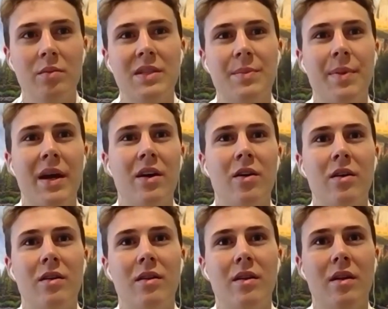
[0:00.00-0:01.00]
was
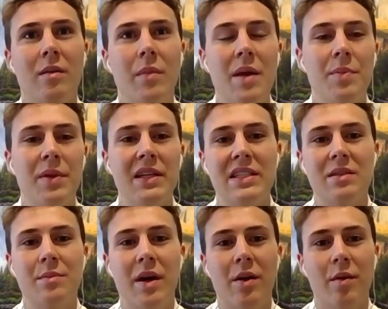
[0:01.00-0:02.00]
my place is
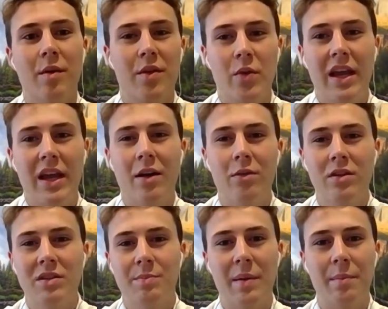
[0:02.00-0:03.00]
about 3
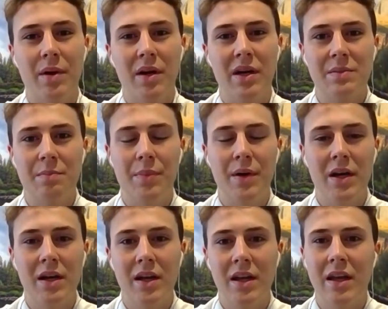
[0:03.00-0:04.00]
hours by bus,
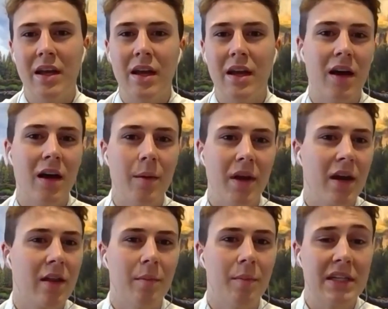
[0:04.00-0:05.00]
but none
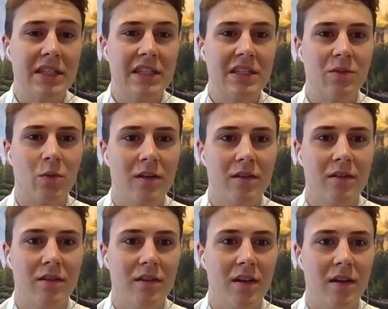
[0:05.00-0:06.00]
of the buses were
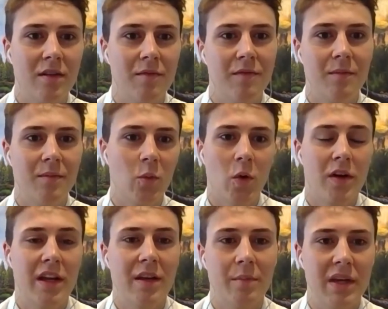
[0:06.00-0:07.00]

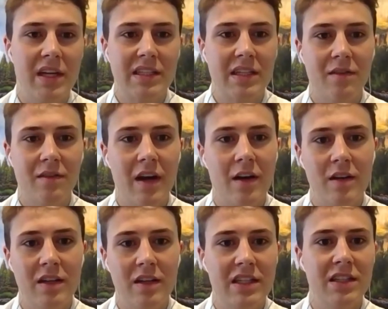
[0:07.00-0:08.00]
working because of the
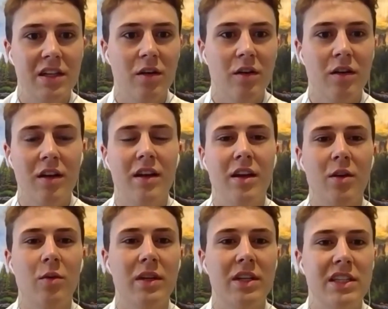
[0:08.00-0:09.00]
virus. And so
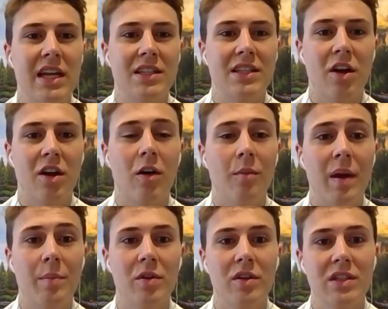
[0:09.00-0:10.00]
we just had to call
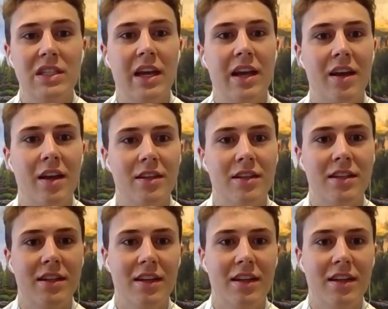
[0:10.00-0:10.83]
members, and